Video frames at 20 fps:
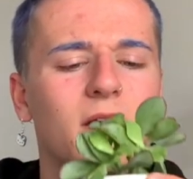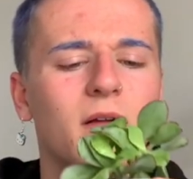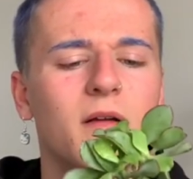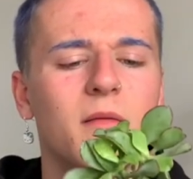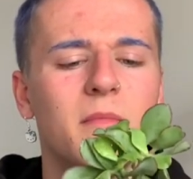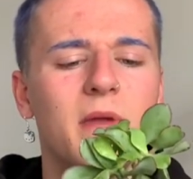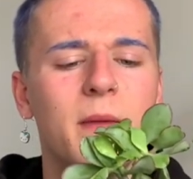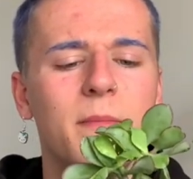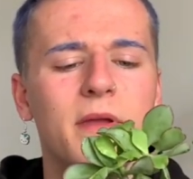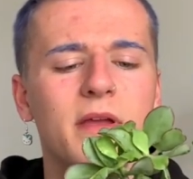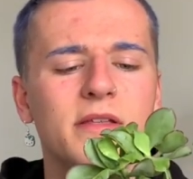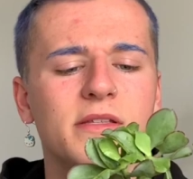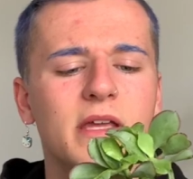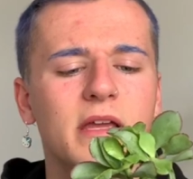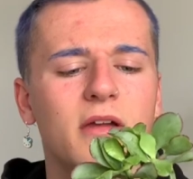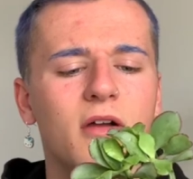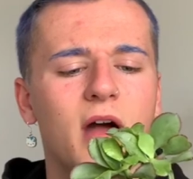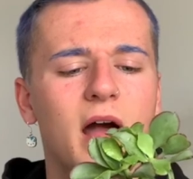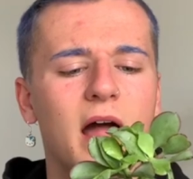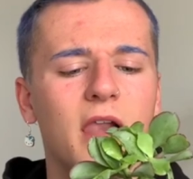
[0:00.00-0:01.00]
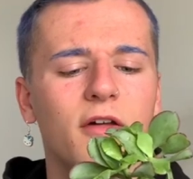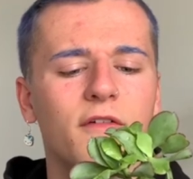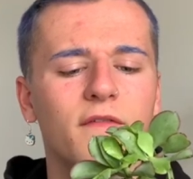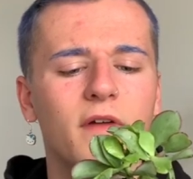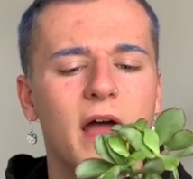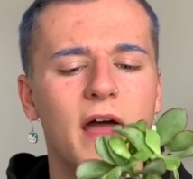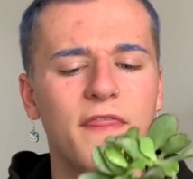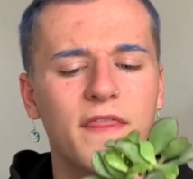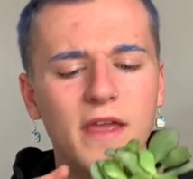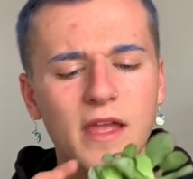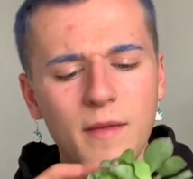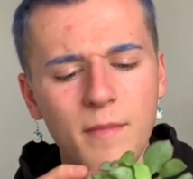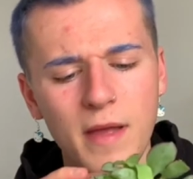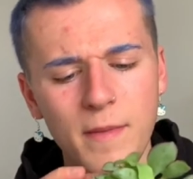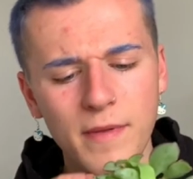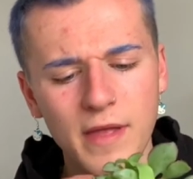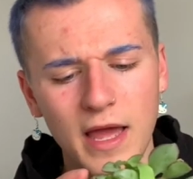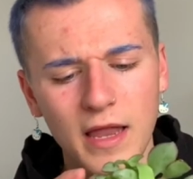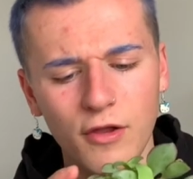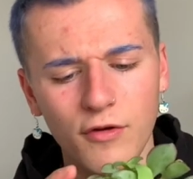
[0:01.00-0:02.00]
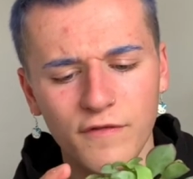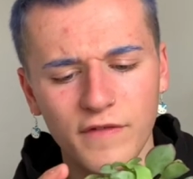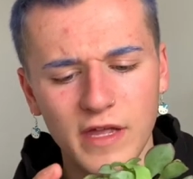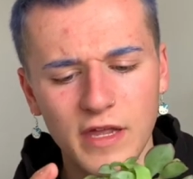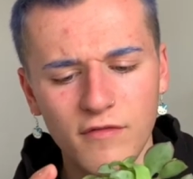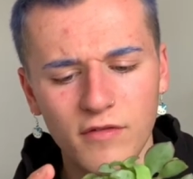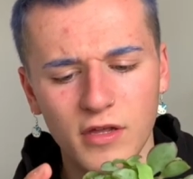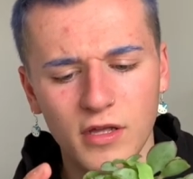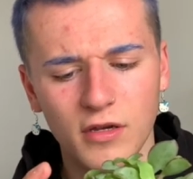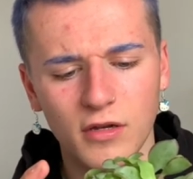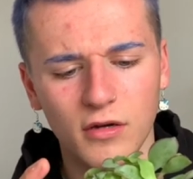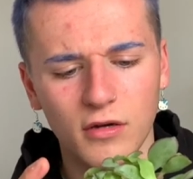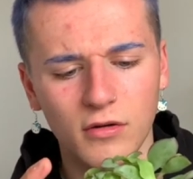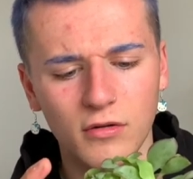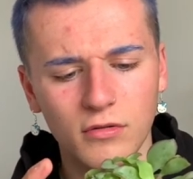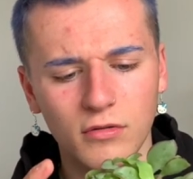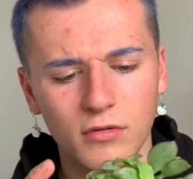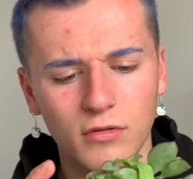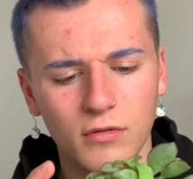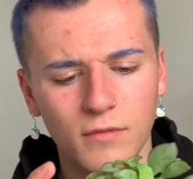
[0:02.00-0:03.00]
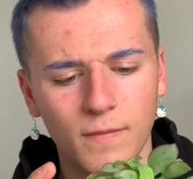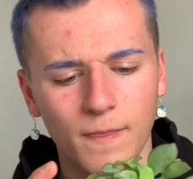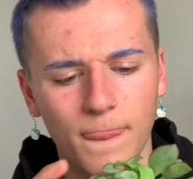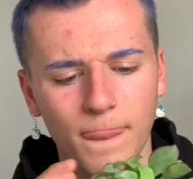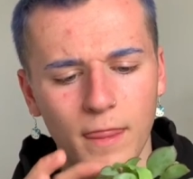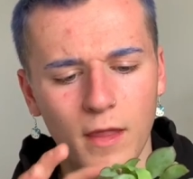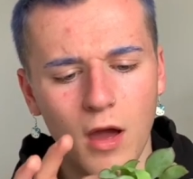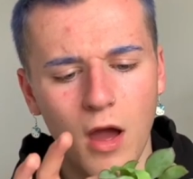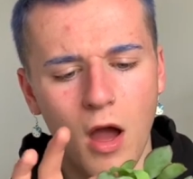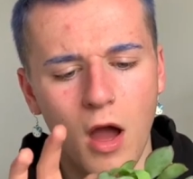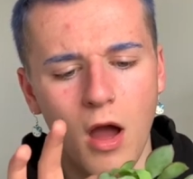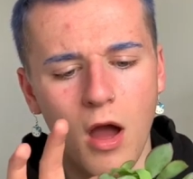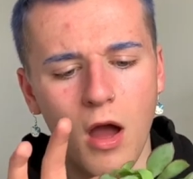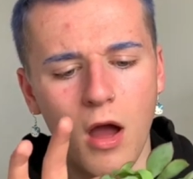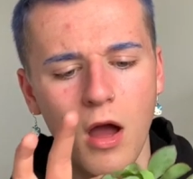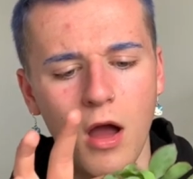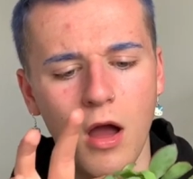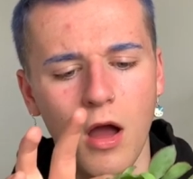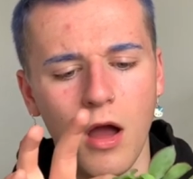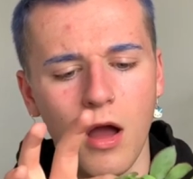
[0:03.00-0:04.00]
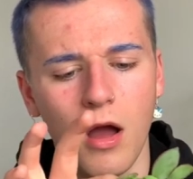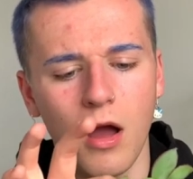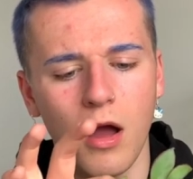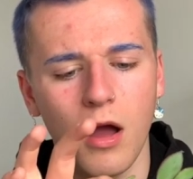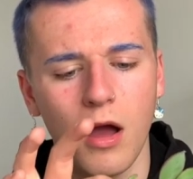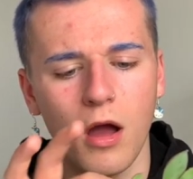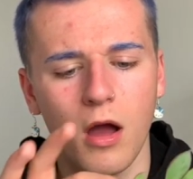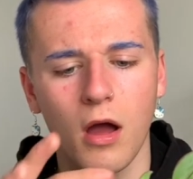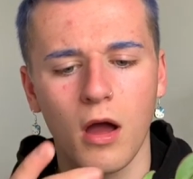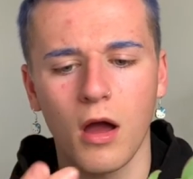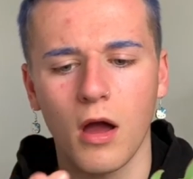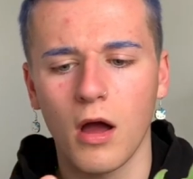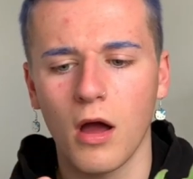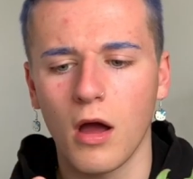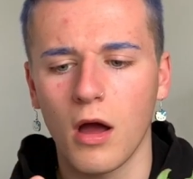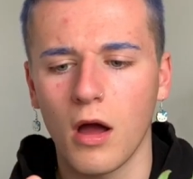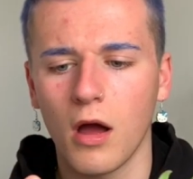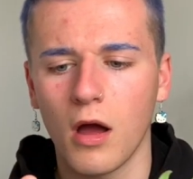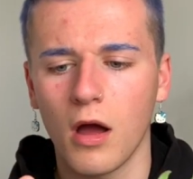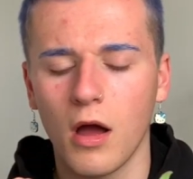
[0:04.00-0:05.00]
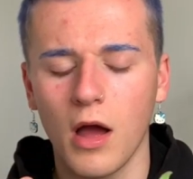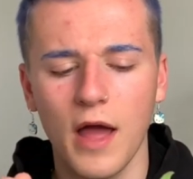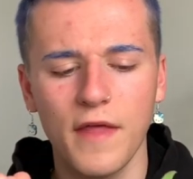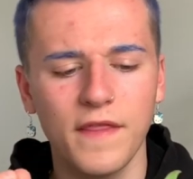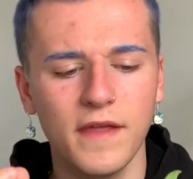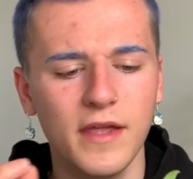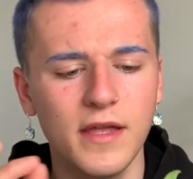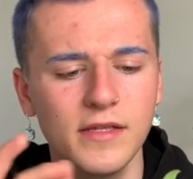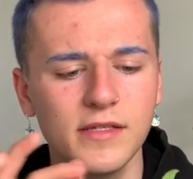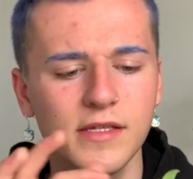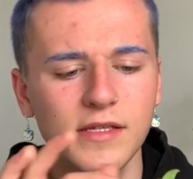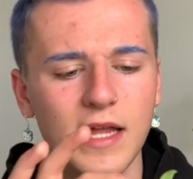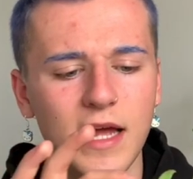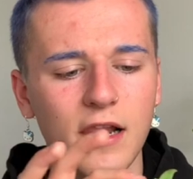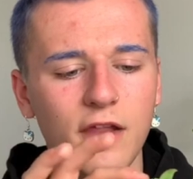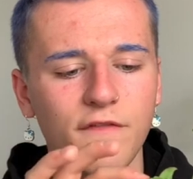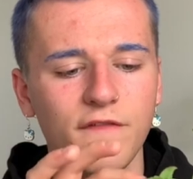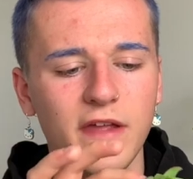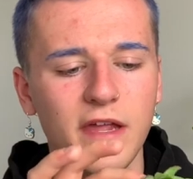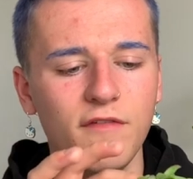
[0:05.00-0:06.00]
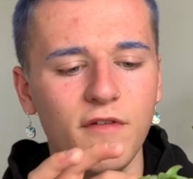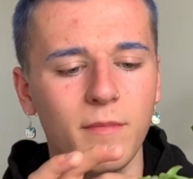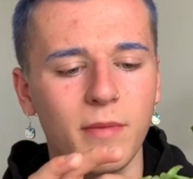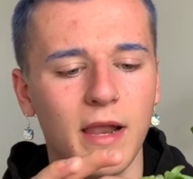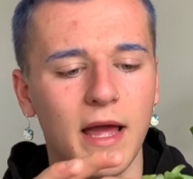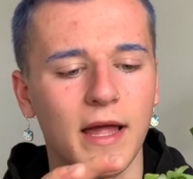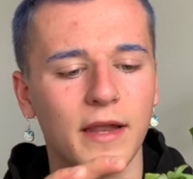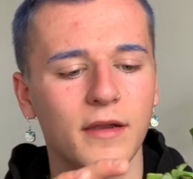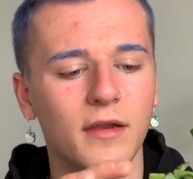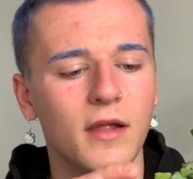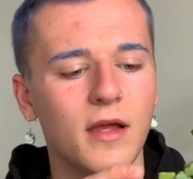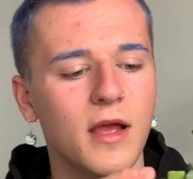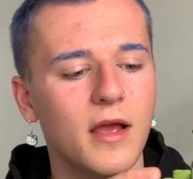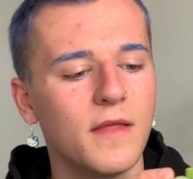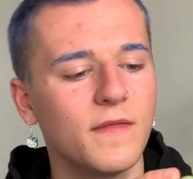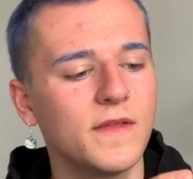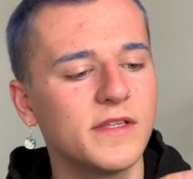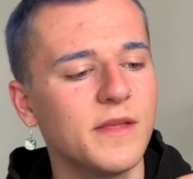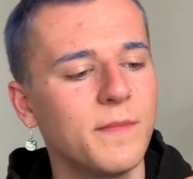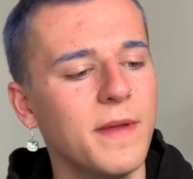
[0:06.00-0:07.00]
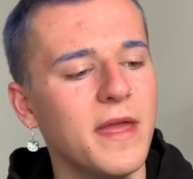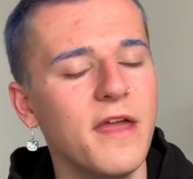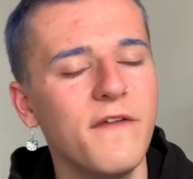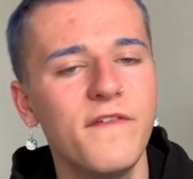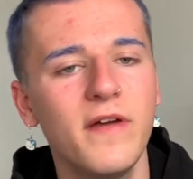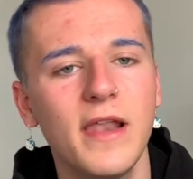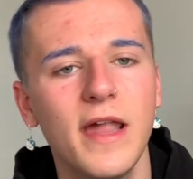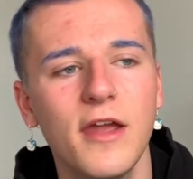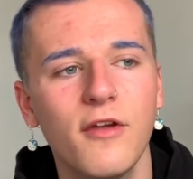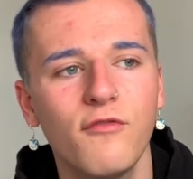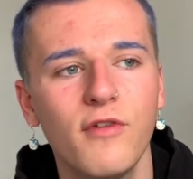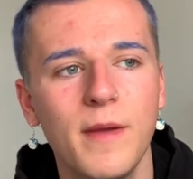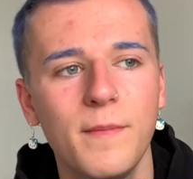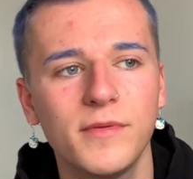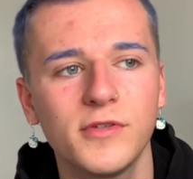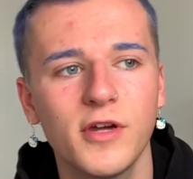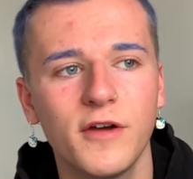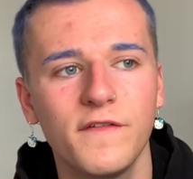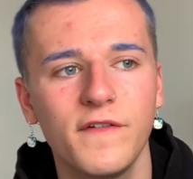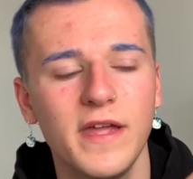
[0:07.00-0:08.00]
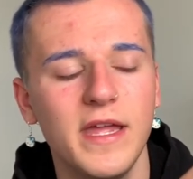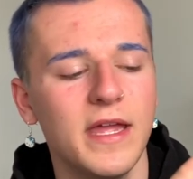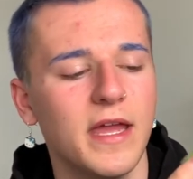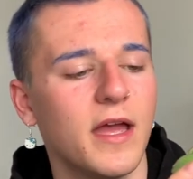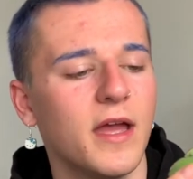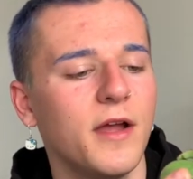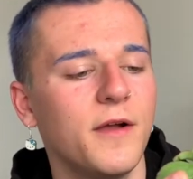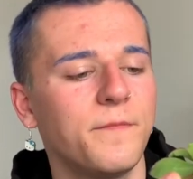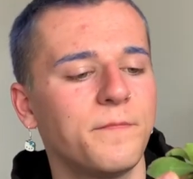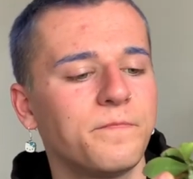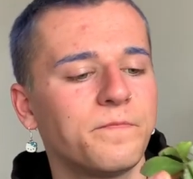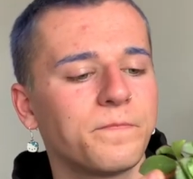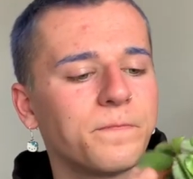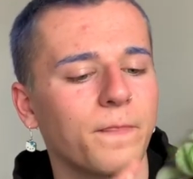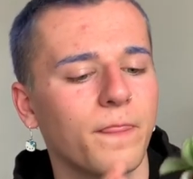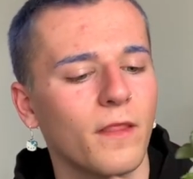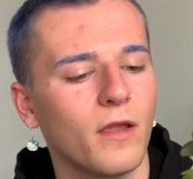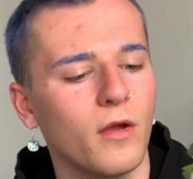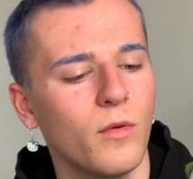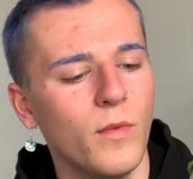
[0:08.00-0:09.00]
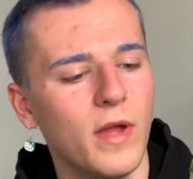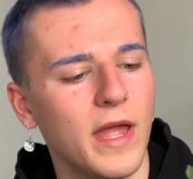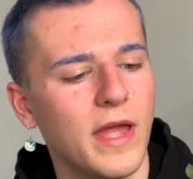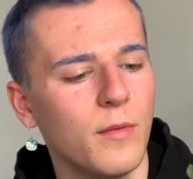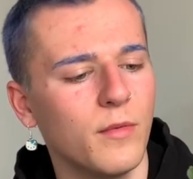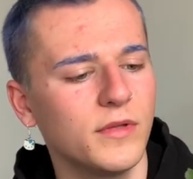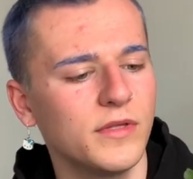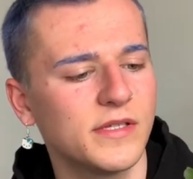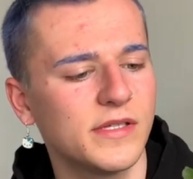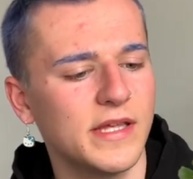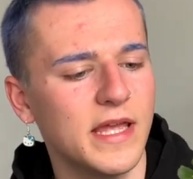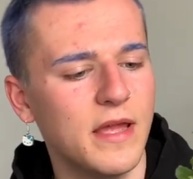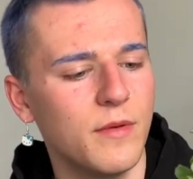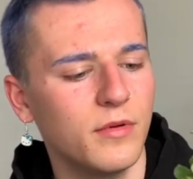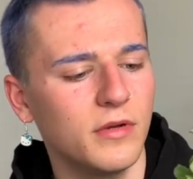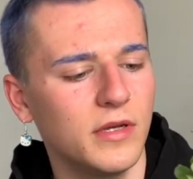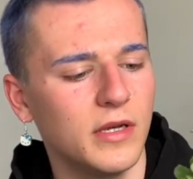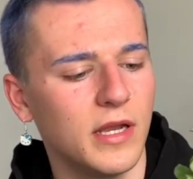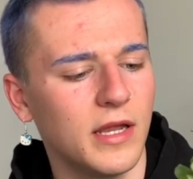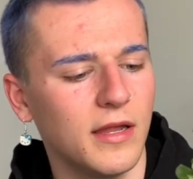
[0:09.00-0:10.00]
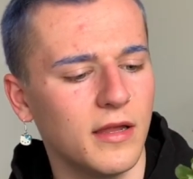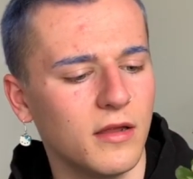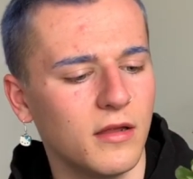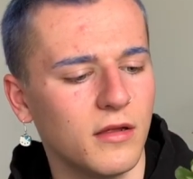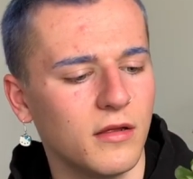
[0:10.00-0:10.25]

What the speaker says: Maybe it's like got aloe. I think it might be aloe vera, you know. I think it's an aloe vera plant. There's a bit of it like ripped off here. Wait, it would say, wouldn't it?